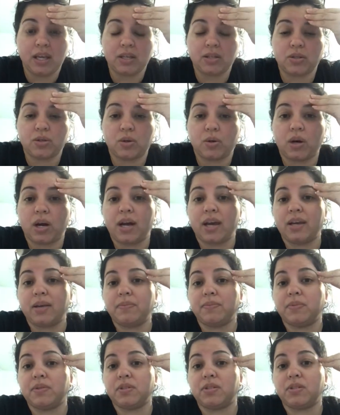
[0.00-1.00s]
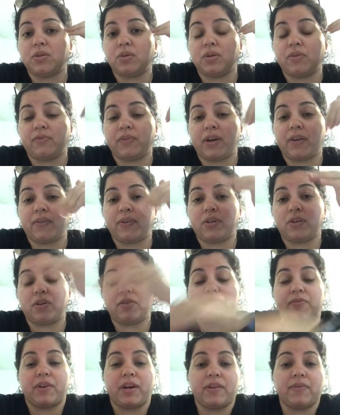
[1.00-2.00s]
So I'm doing 500
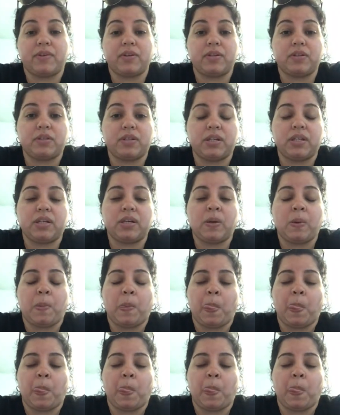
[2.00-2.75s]
and 500.